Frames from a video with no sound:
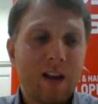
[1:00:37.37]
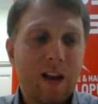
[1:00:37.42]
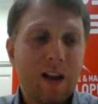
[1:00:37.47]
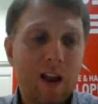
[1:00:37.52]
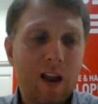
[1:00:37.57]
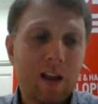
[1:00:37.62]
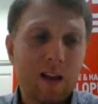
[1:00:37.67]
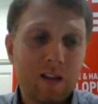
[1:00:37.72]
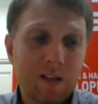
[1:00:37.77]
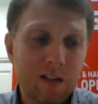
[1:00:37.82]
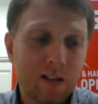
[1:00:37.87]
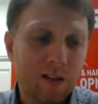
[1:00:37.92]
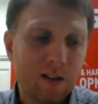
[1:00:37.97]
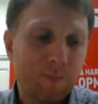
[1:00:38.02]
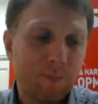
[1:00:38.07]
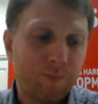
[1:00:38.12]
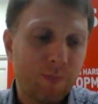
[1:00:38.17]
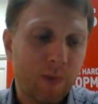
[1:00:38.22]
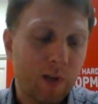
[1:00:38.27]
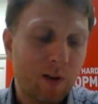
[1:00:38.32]
And
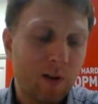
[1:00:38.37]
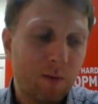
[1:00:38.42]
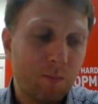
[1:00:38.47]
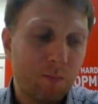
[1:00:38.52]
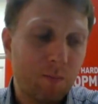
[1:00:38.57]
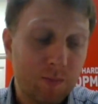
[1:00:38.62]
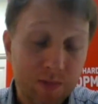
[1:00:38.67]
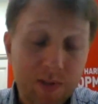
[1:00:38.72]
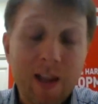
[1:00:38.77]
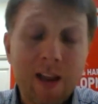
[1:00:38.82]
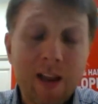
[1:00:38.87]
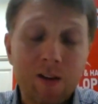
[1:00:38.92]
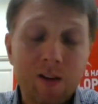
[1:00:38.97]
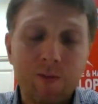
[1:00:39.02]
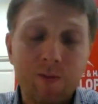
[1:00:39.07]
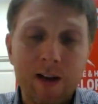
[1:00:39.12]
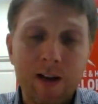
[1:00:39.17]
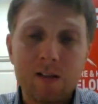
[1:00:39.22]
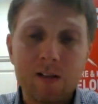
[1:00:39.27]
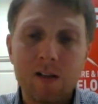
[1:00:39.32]
they
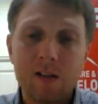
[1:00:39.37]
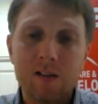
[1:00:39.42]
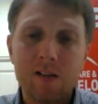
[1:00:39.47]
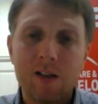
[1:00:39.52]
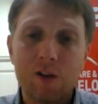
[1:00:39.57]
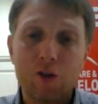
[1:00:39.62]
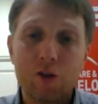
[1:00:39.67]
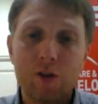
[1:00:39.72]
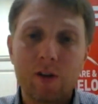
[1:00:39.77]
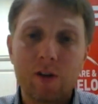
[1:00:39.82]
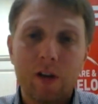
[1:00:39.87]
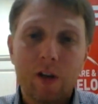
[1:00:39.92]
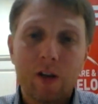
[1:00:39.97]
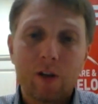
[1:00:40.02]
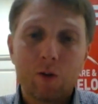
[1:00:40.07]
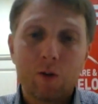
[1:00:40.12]
advised us actually